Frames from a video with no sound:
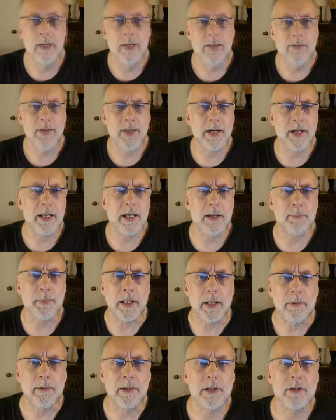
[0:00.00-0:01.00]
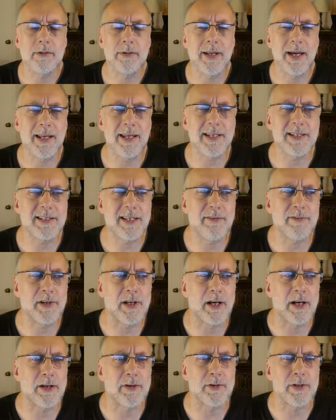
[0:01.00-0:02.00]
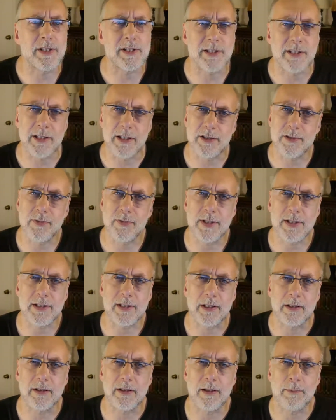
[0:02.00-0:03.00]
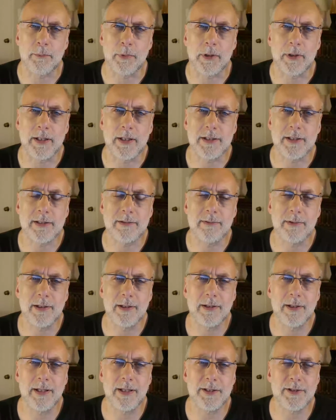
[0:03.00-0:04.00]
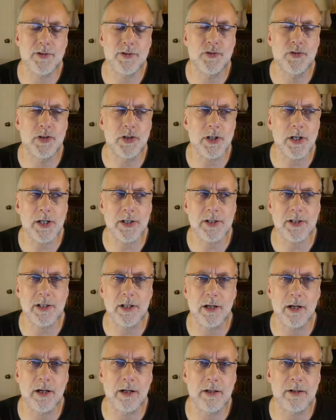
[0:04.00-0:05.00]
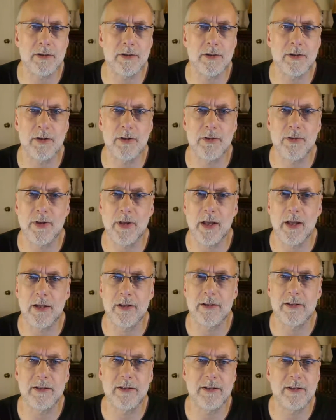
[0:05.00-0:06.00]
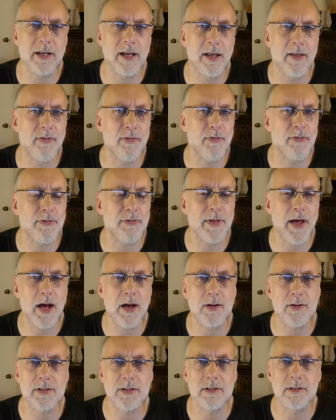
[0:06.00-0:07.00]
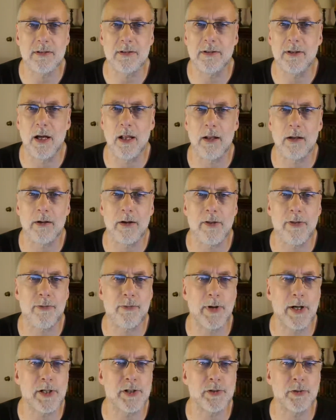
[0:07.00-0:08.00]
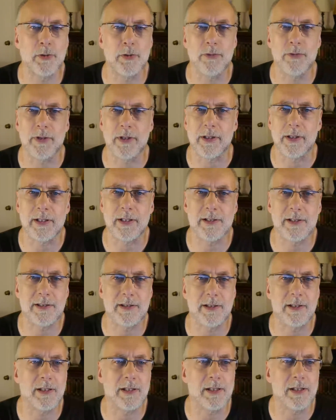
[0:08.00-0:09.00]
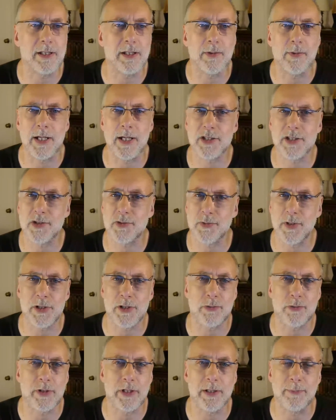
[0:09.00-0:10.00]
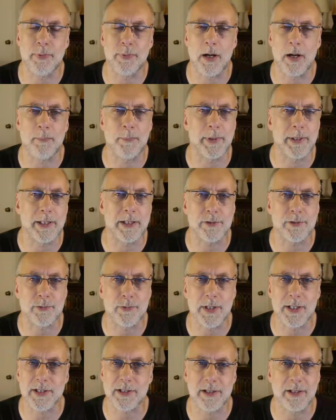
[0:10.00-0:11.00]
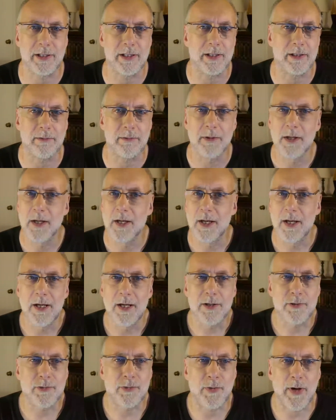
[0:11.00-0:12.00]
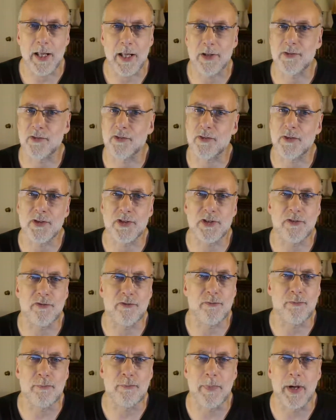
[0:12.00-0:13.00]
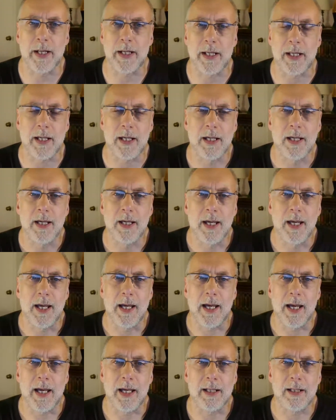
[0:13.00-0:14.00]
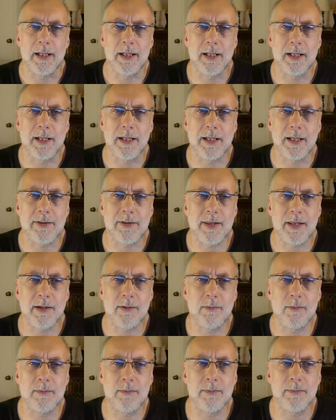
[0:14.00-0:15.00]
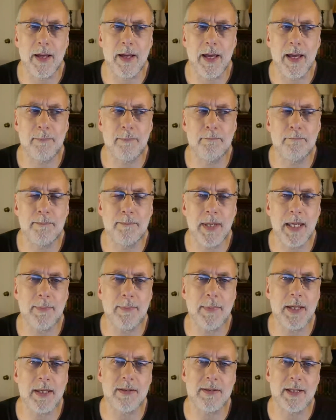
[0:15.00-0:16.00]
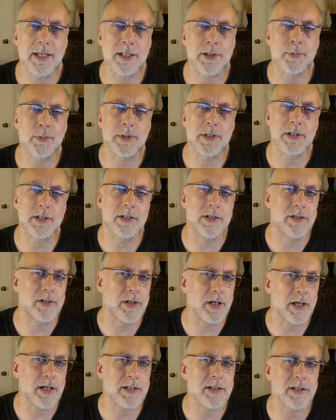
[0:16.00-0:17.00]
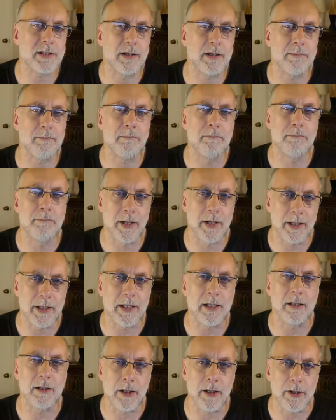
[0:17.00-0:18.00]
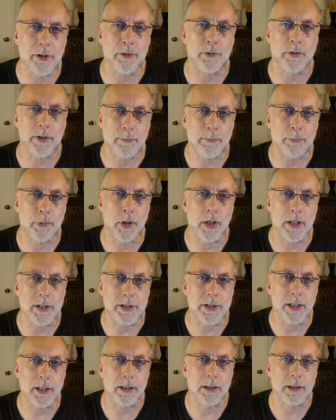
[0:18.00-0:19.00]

Then it hit me. $9,700 is an interesting number. It's just under the $10,000 threshold that gets the U.S. Treasury Department interested in transfers of money. And you think, hey, maybe this was just a money laundering project.